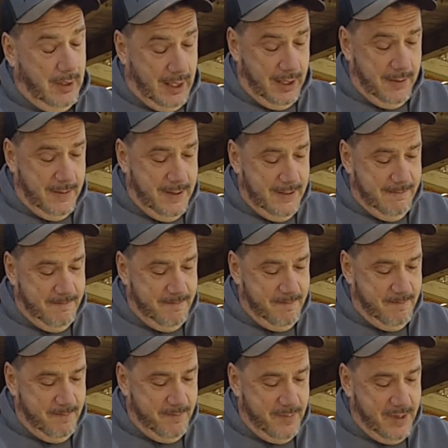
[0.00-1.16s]

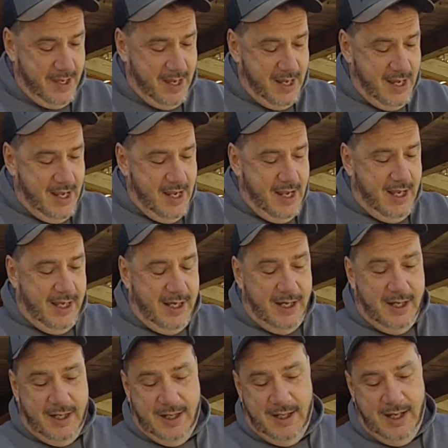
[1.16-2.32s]

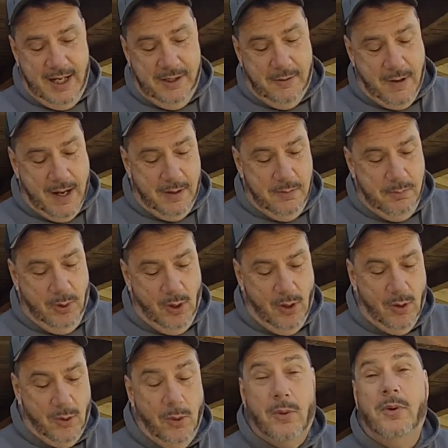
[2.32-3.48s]
Anyway, Edgar Allan
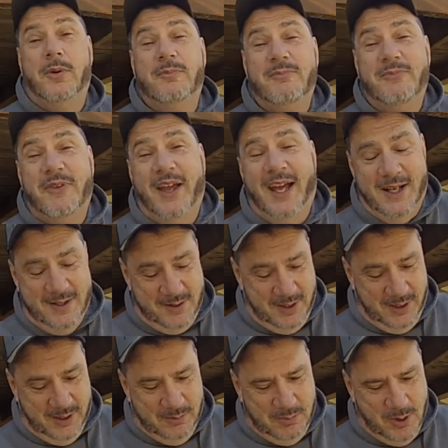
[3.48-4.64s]
Poe has a
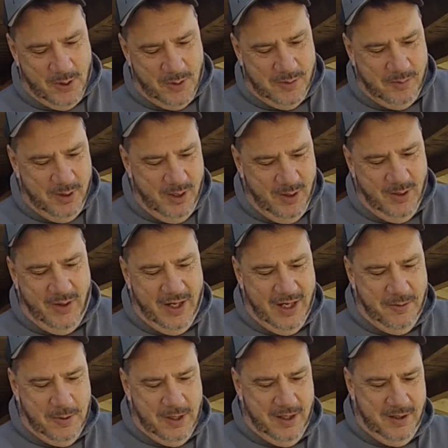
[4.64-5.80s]
little poem here that I
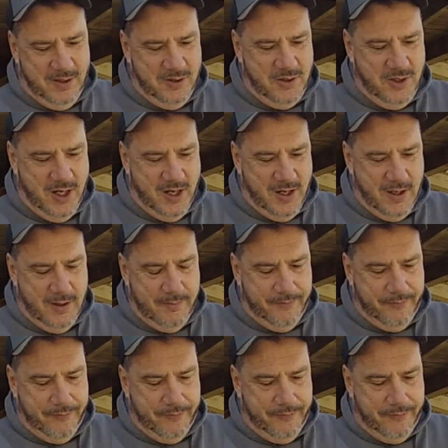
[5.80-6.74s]
wanted to share.